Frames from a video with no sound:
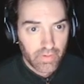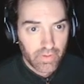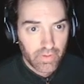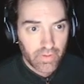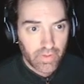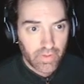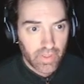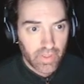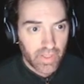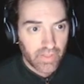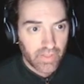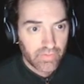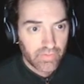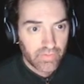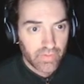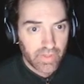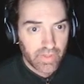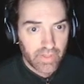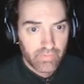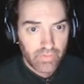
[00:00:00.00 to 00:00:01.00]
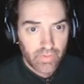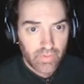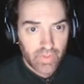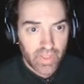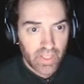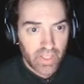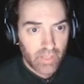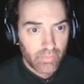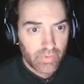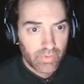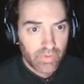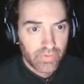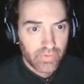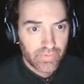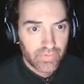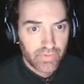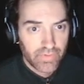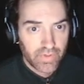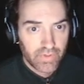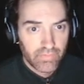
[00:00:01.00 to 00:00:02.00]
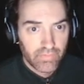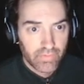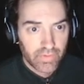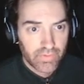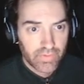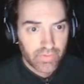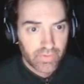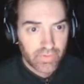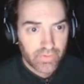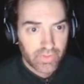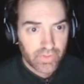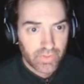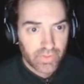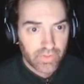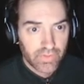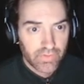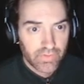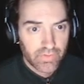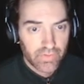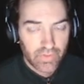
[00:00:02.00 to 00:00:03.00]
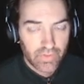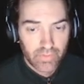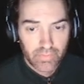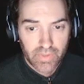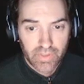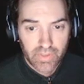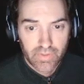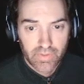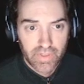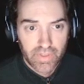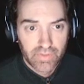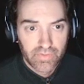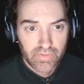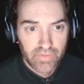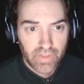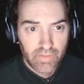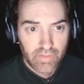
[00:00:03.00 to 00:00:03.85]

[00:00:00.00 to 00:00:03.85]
Okay, so I have 2 catapults, 34 soldiers. I'm going to go ahead and see